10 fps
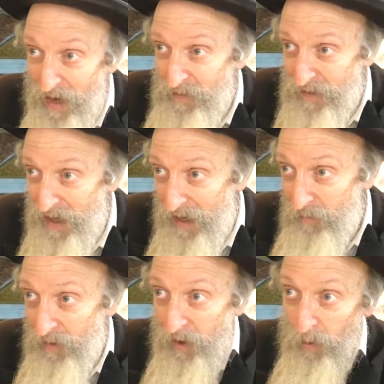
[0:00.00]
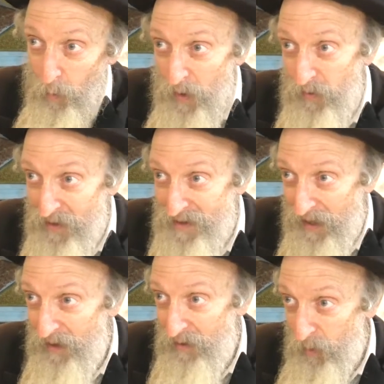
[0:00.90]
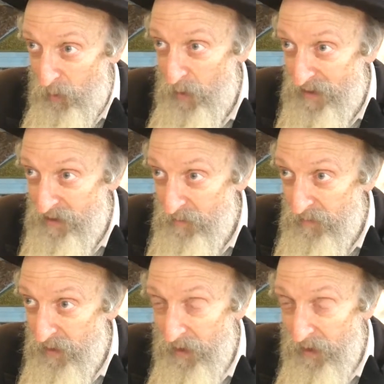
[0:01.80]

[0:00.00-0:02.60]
lifetime with the seichel, with wisdom,